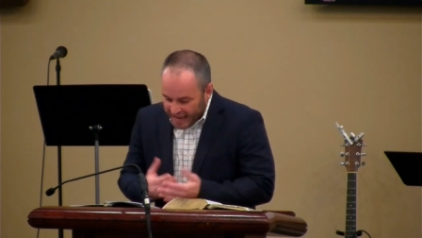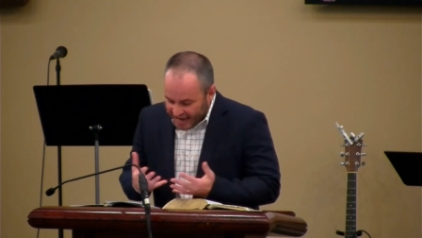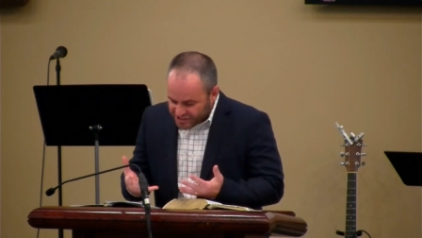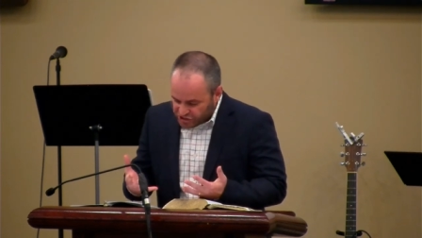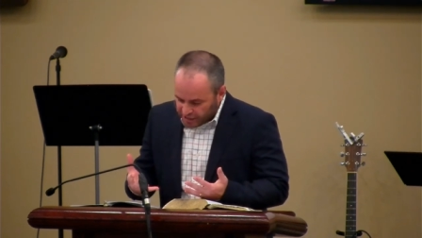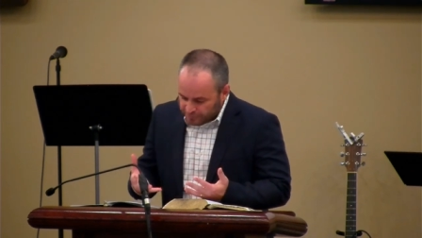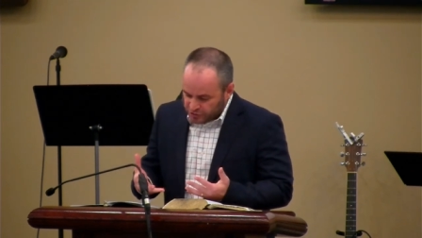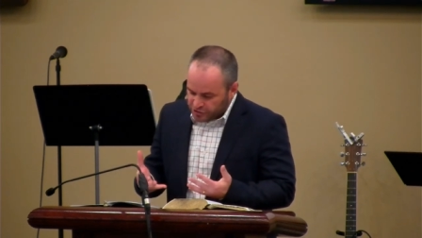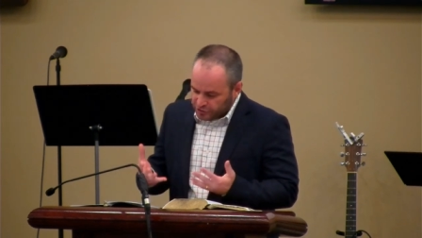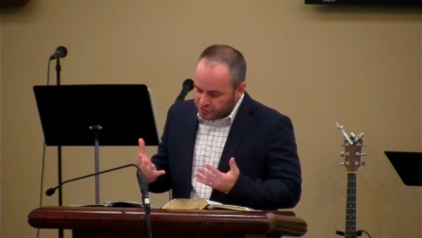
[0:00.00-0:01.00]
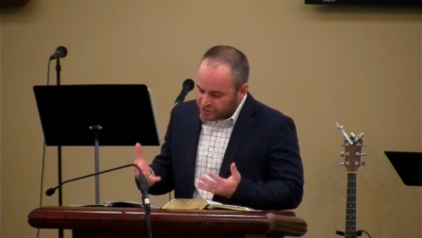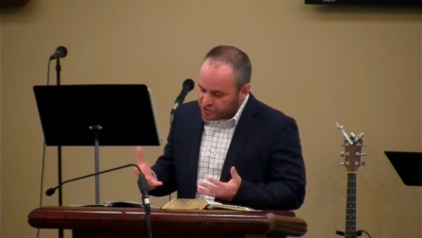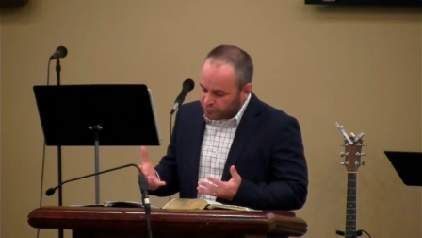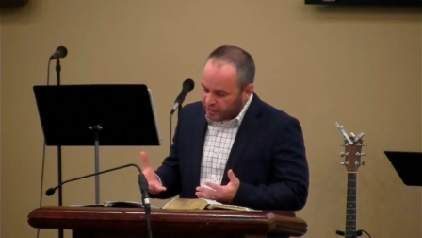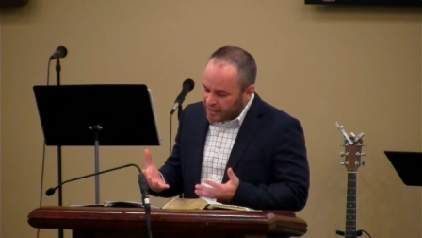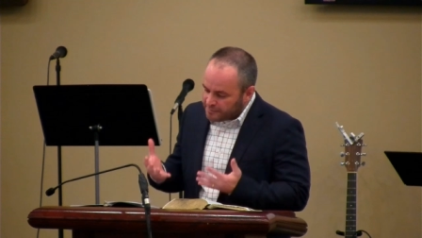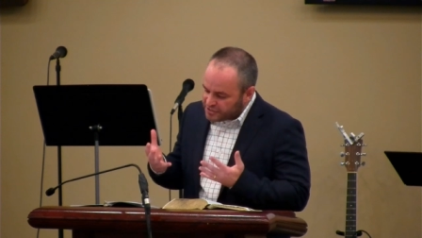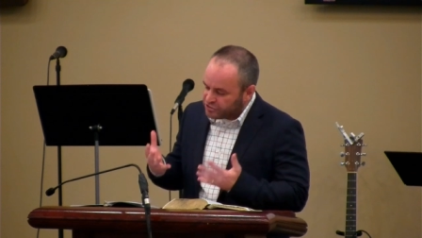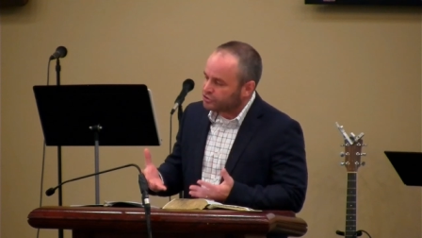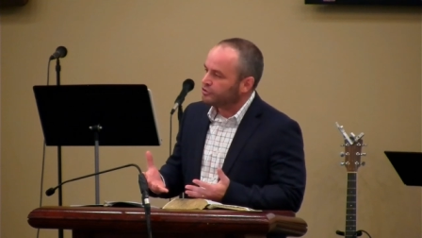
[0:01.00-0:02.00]
Acts chapter 2 describes
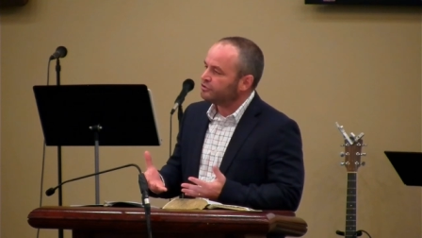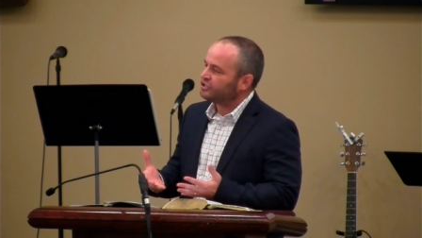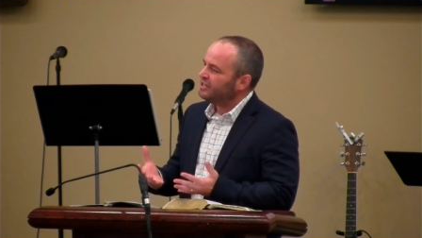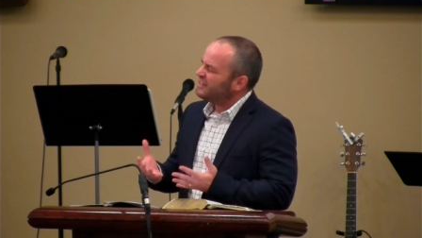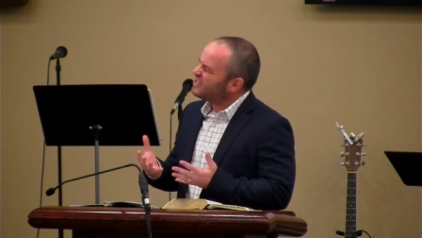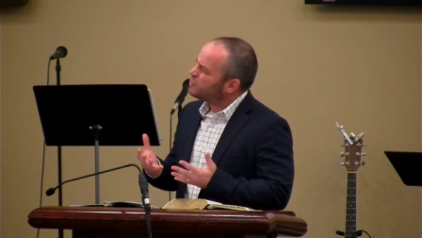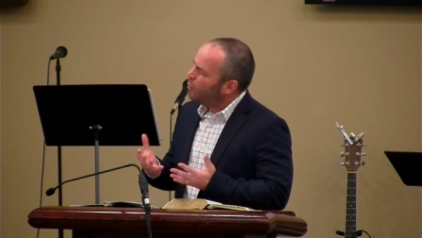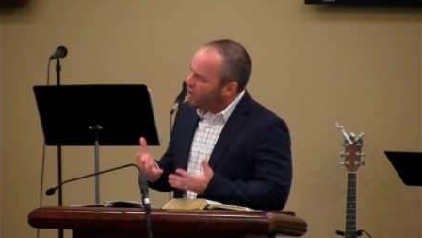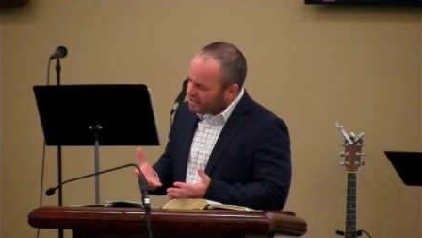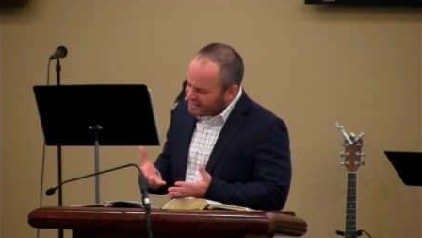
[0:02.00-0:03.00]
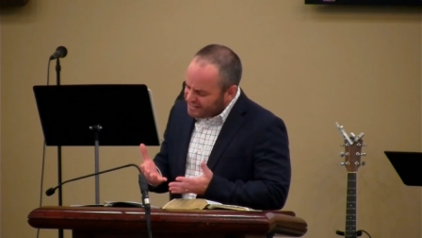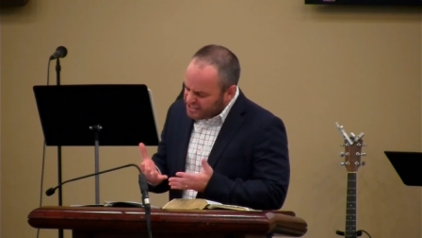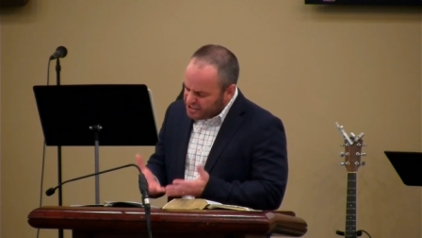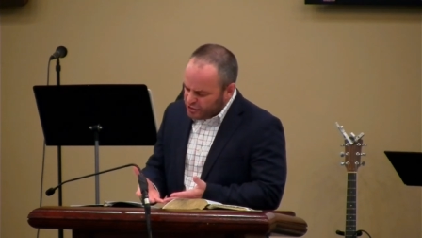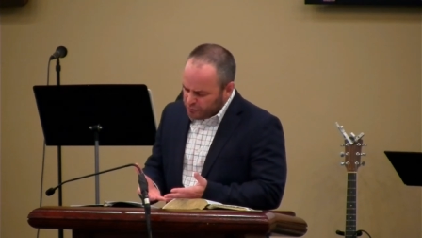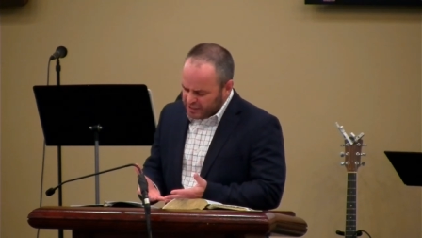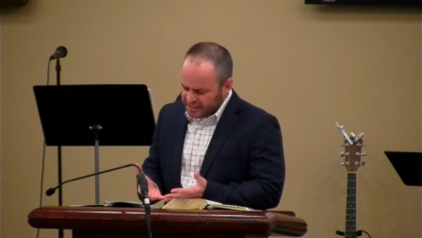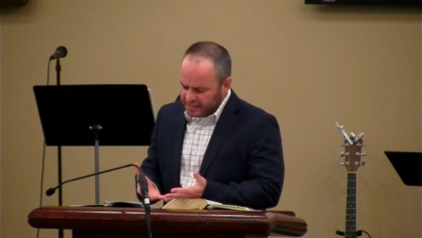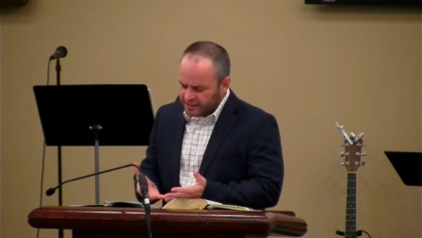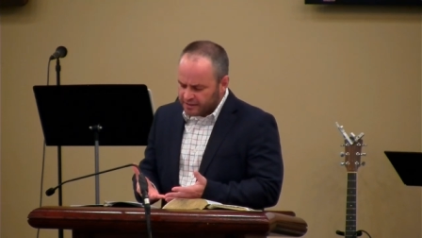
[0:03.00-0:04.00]
a church that's walking in
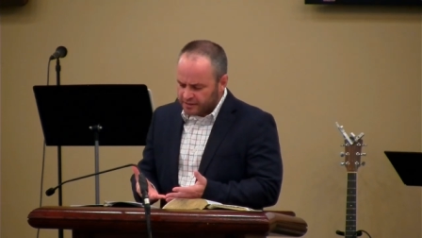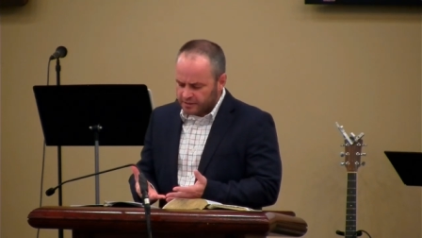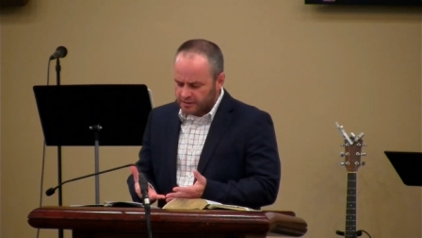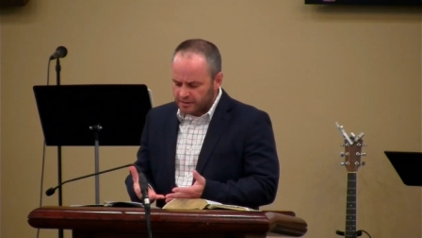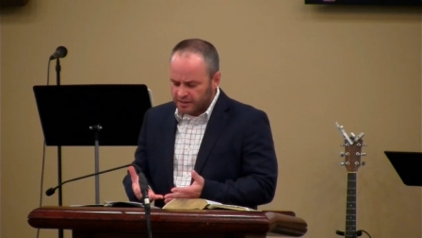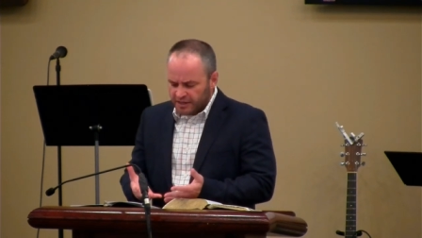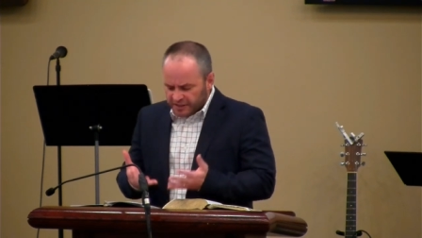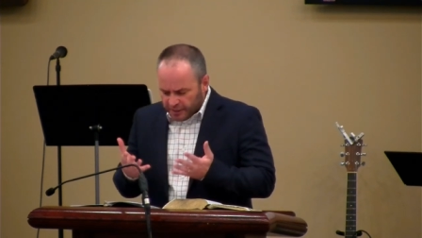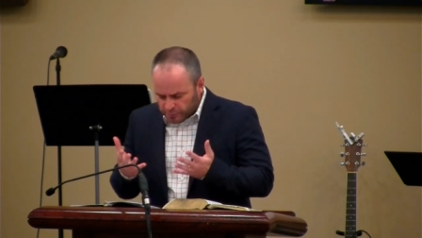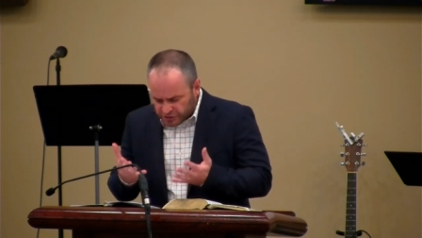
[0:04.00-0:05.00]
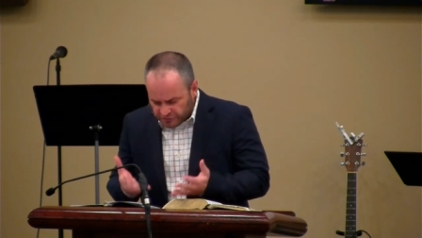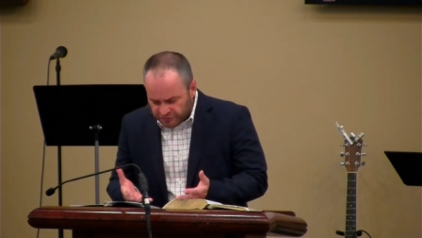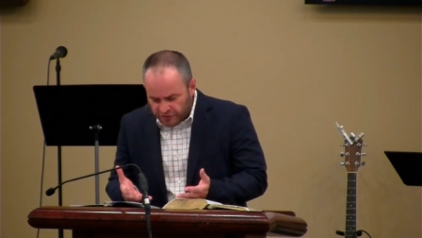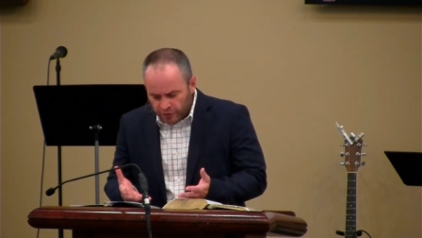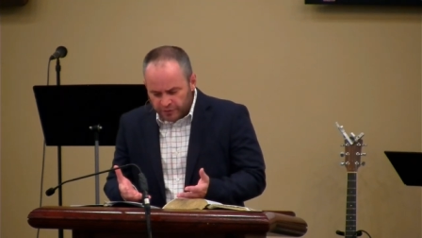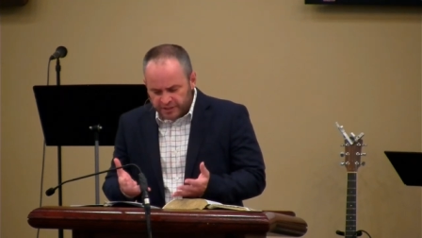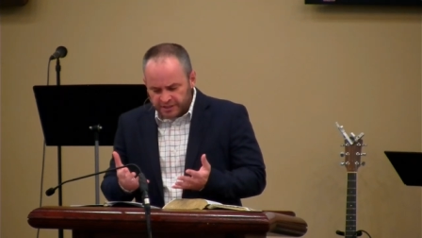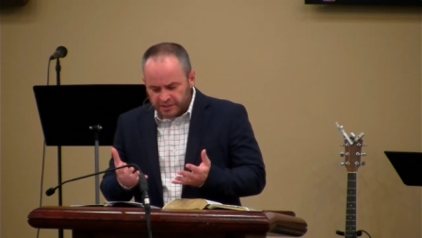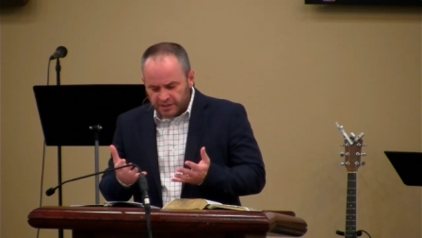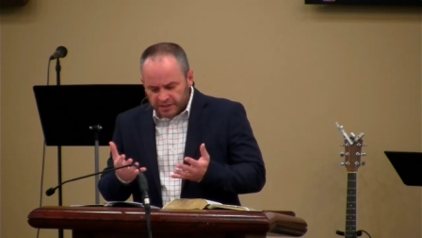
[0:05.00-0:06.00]
unity. They were
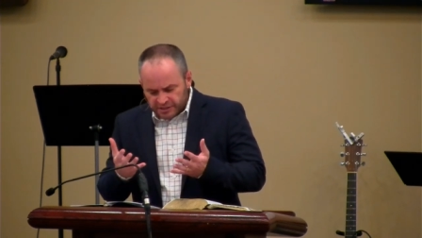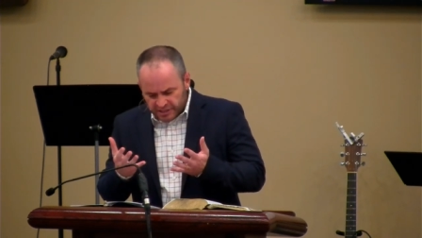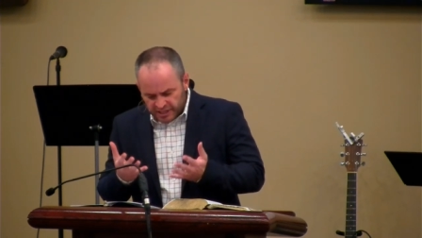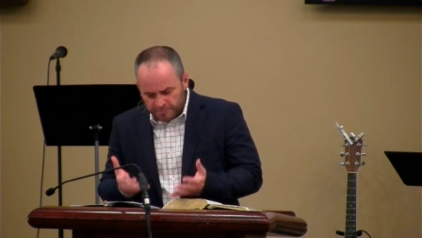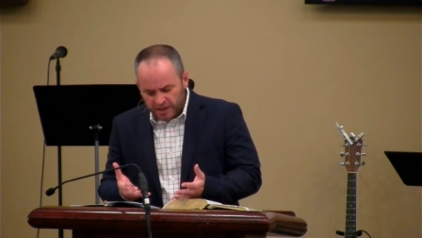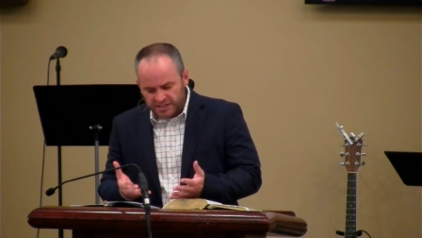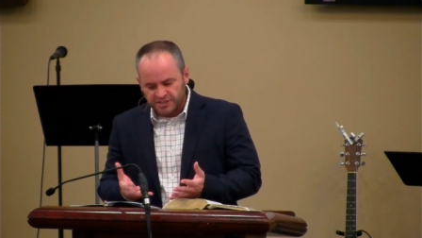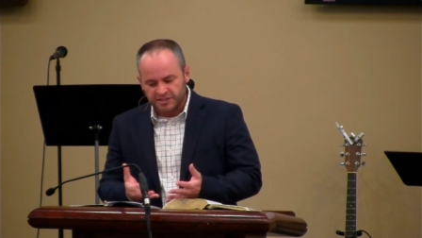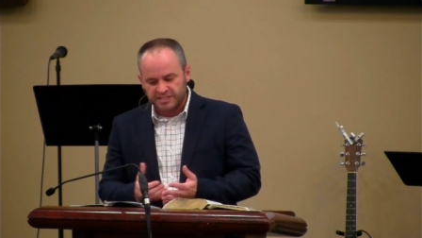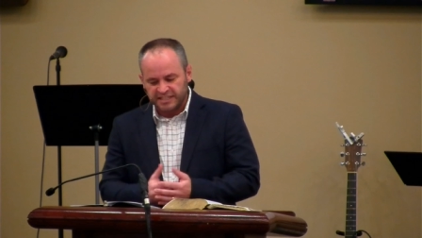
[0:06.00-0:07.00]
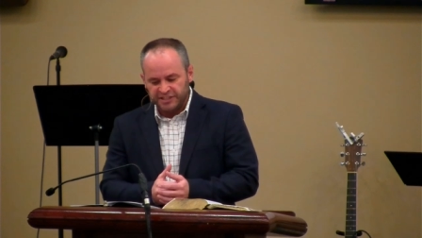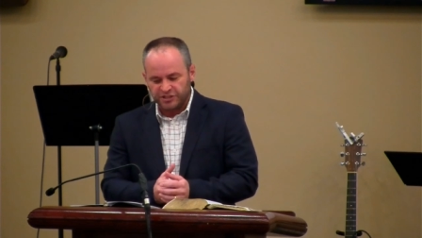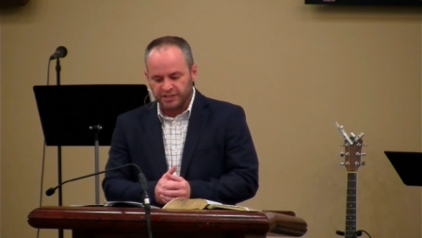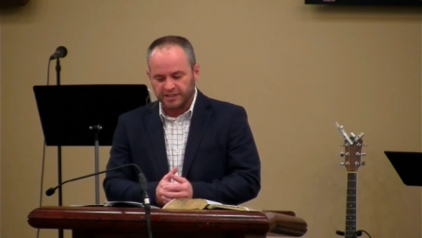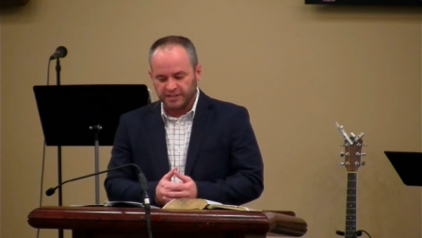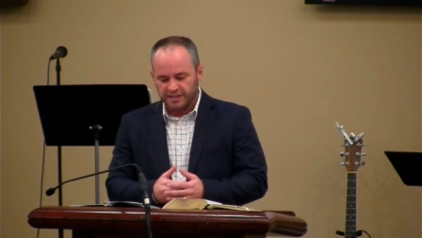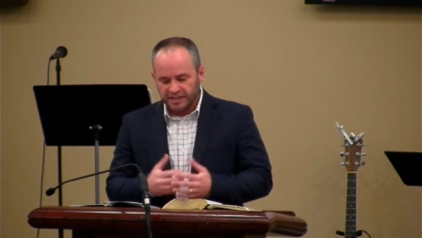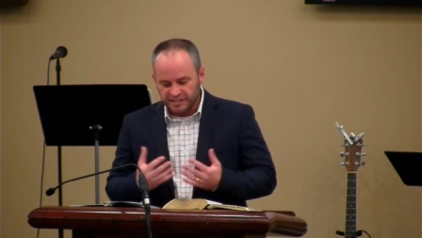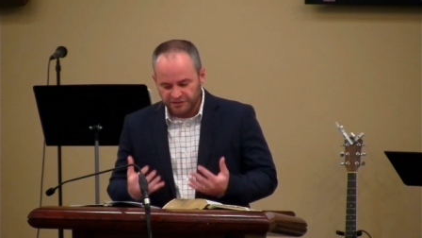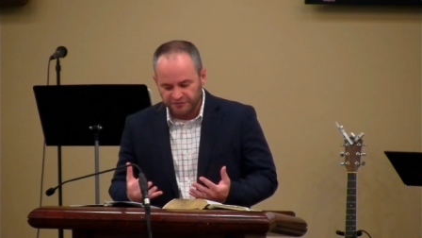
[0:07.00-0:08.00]
devoted to the apostles' teaching
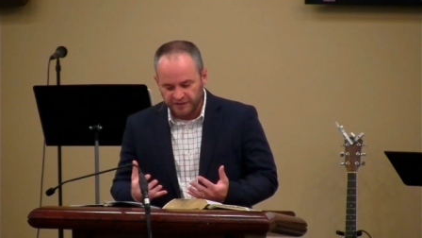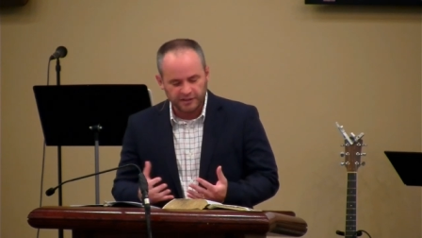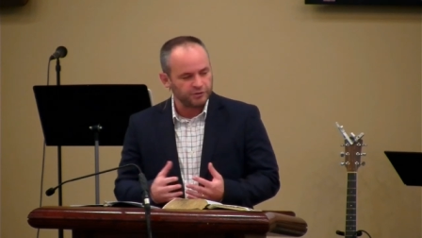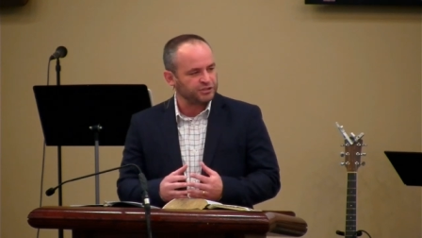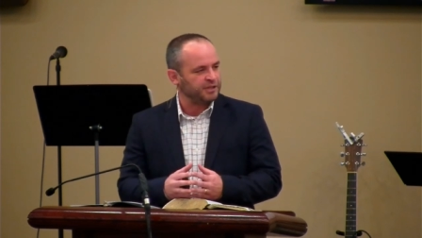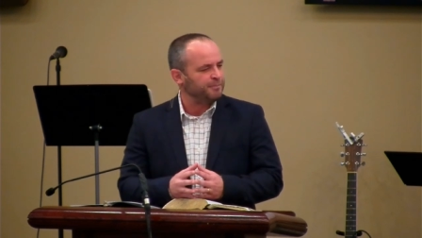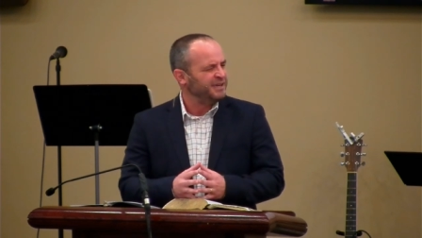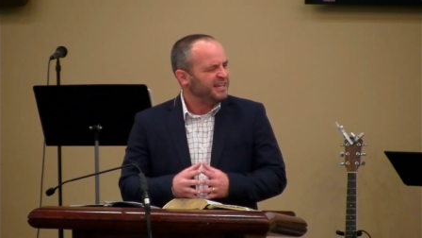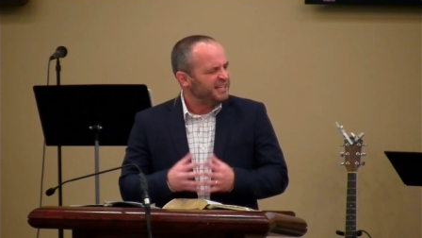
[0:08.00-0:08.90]
and to fellowship